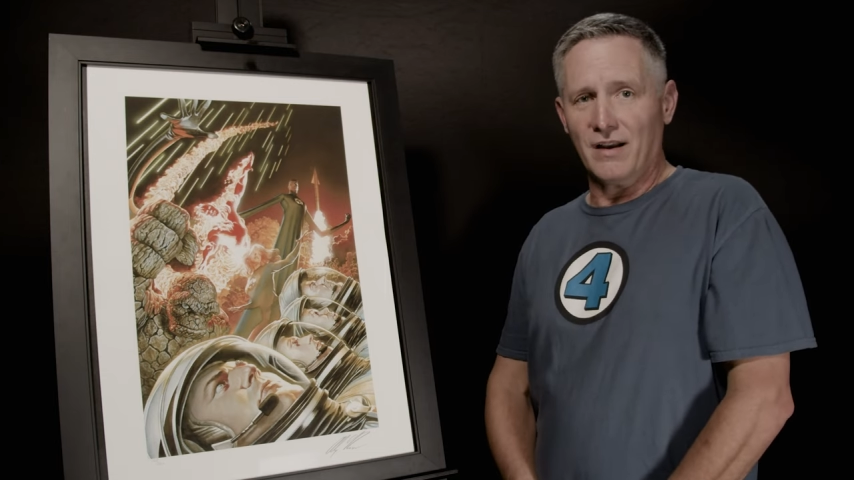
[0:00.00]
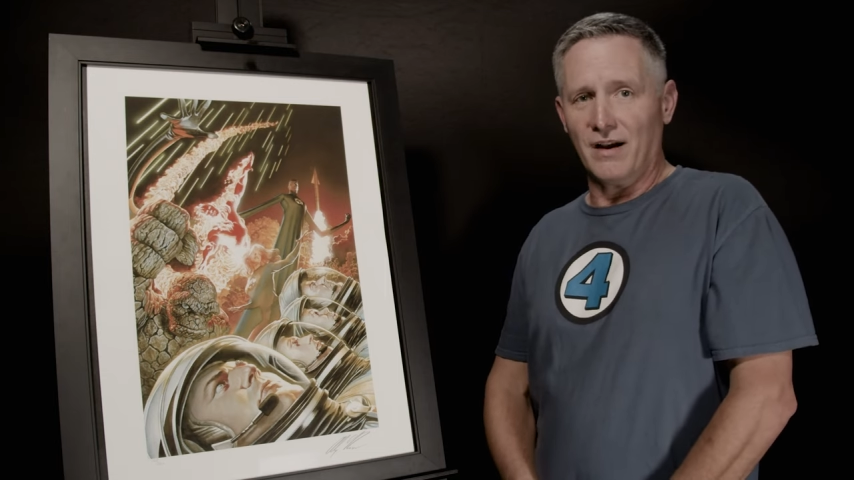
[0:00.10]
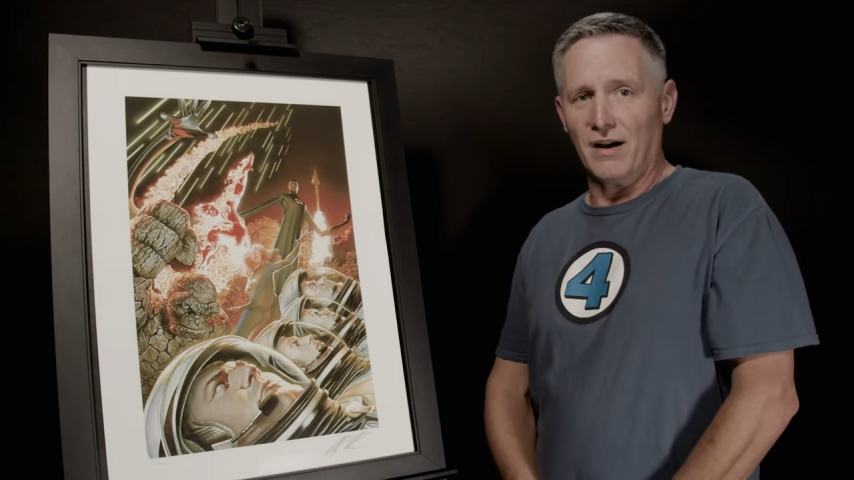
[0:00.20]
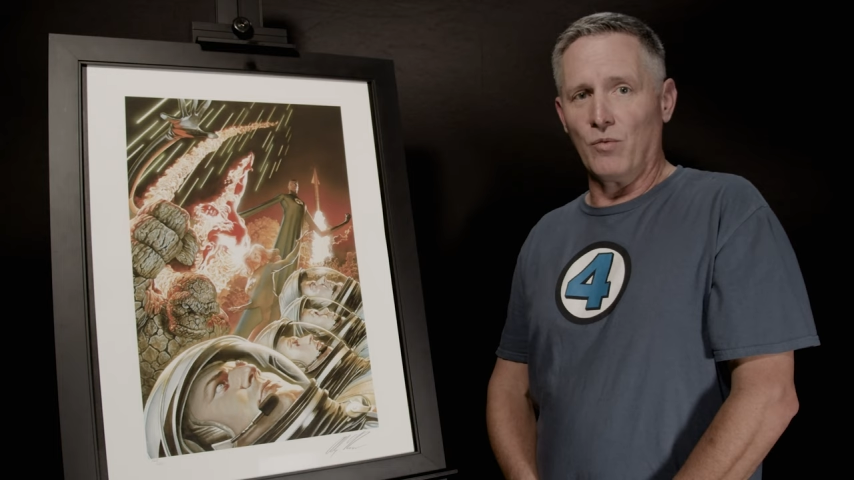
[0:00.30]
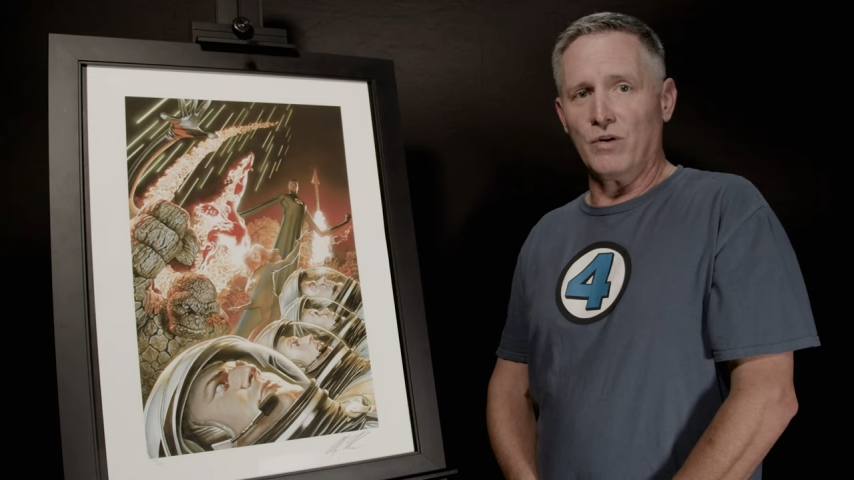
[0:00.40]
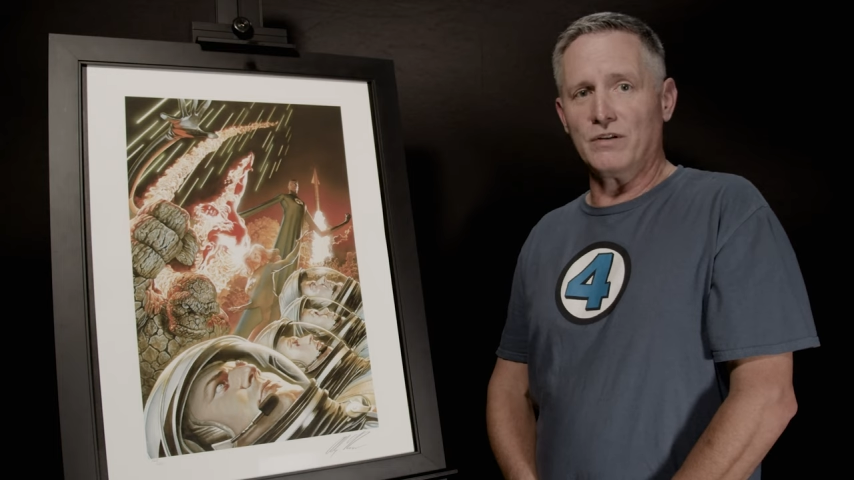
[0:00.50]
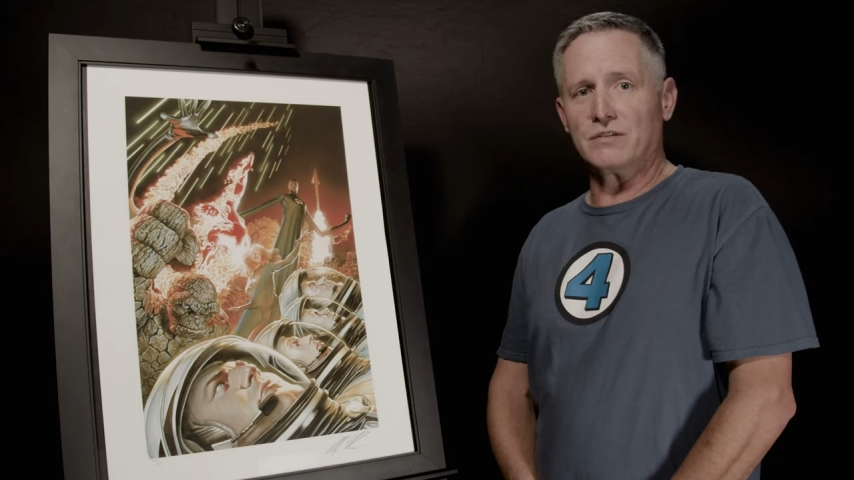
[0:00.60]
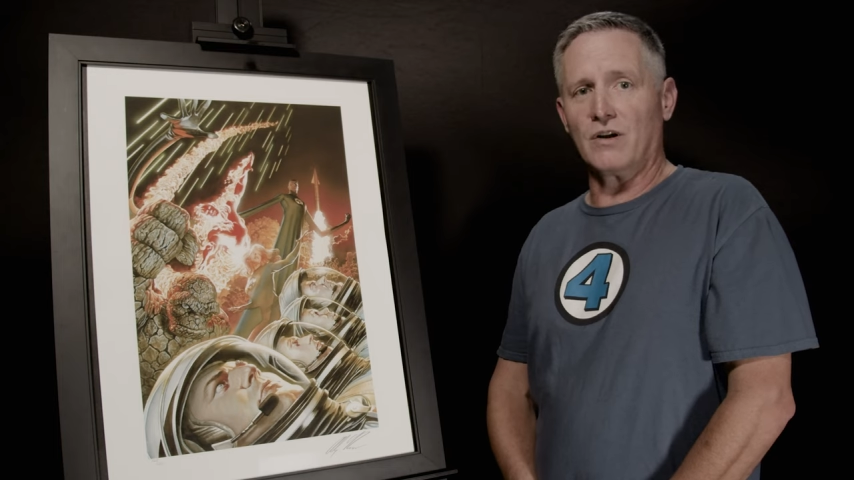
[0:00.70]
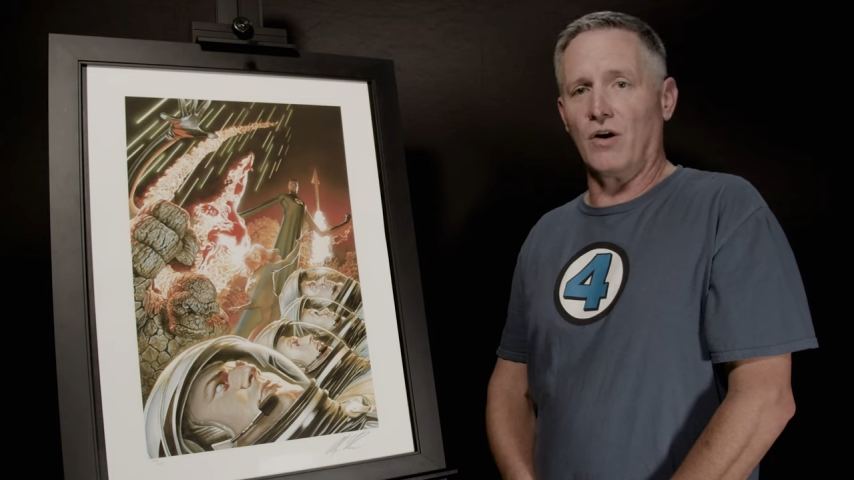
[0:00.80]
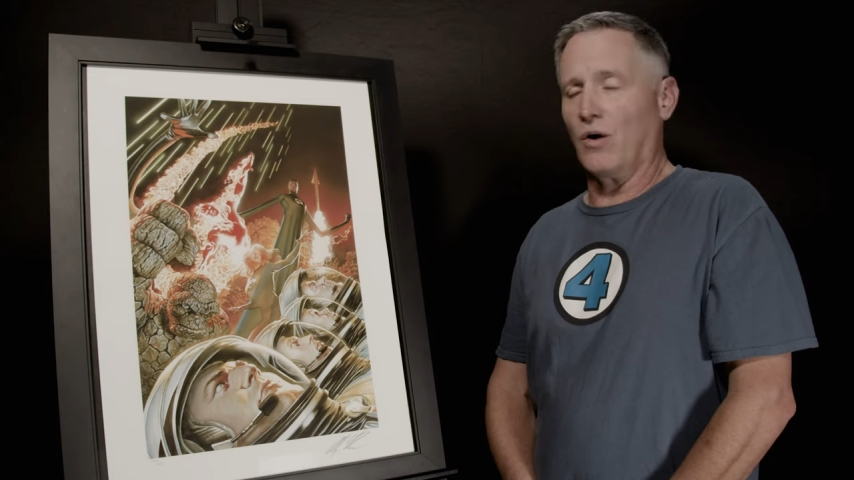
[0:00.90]
uh,
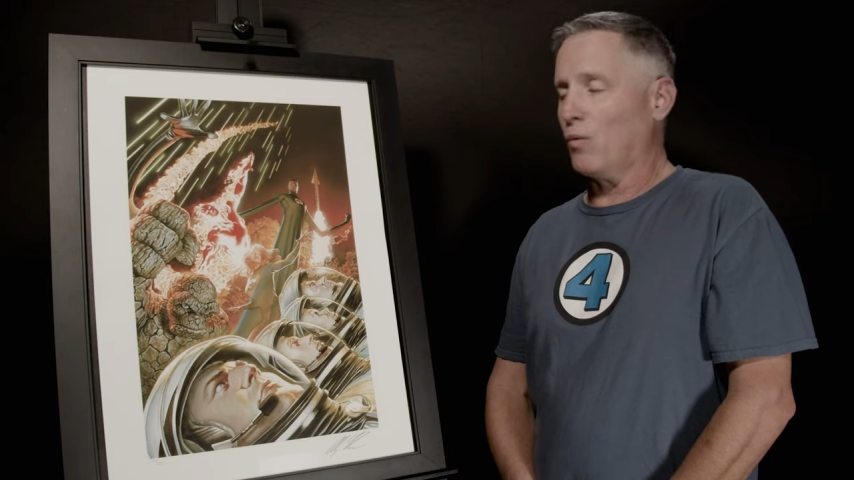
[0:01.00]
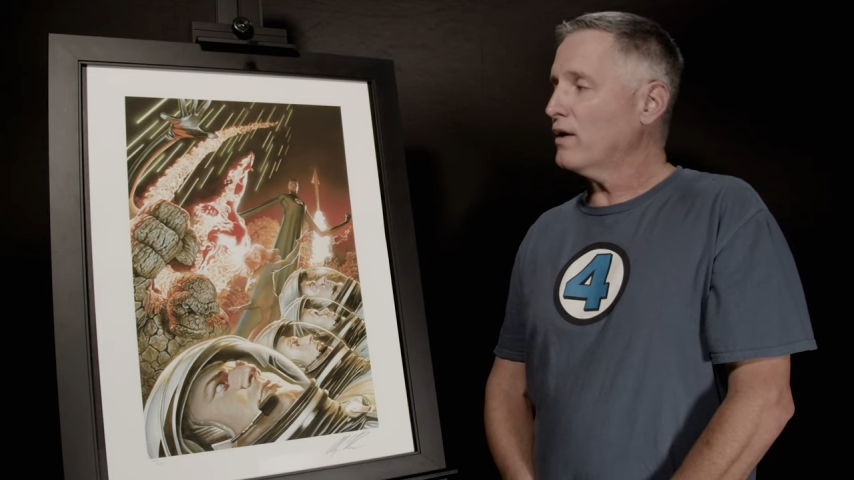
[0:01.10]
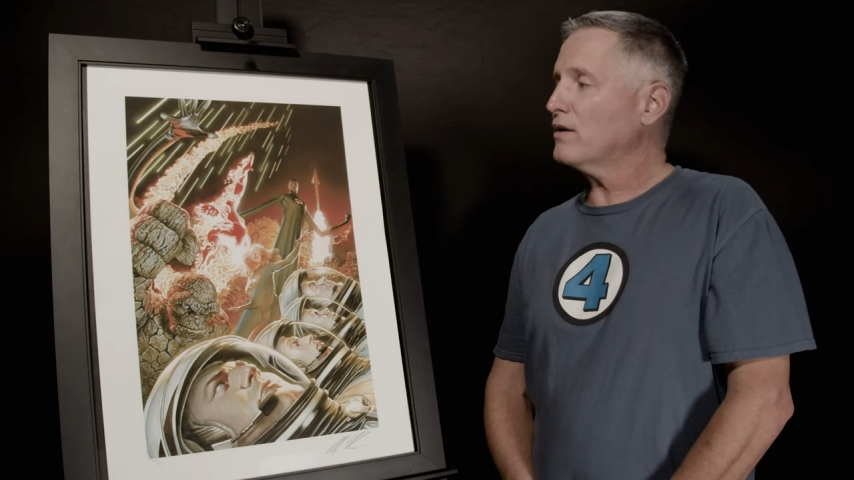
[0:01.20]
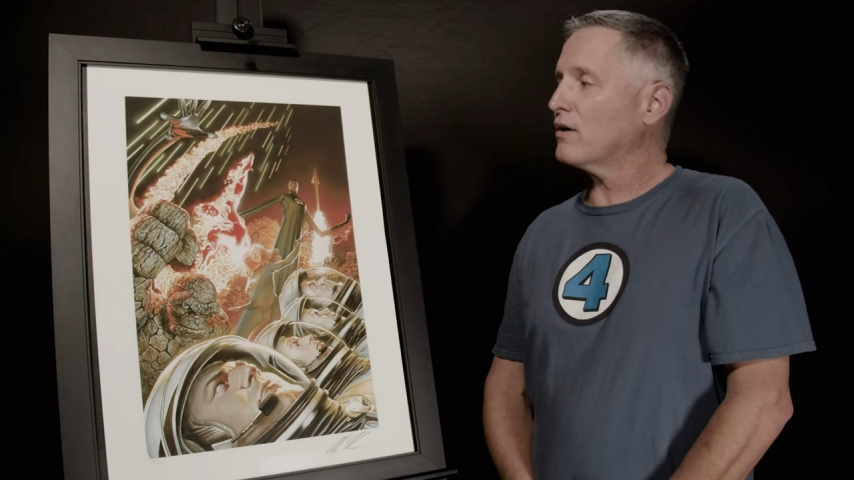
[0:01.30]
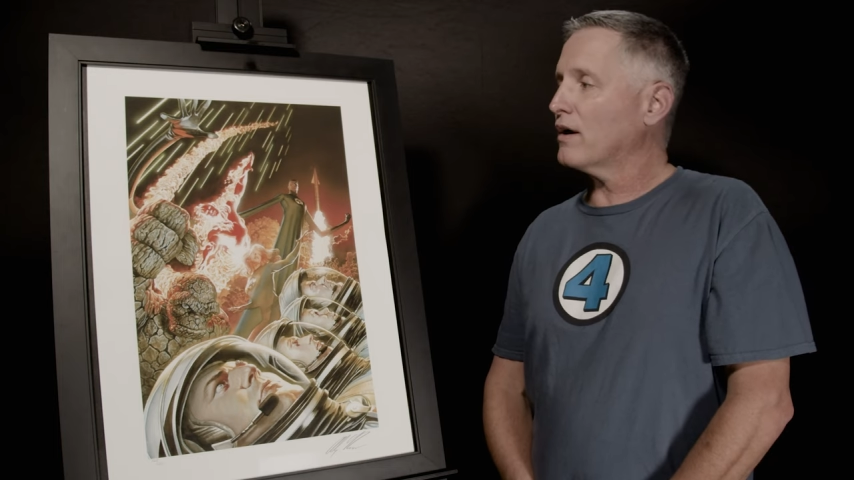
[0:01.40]
was our one year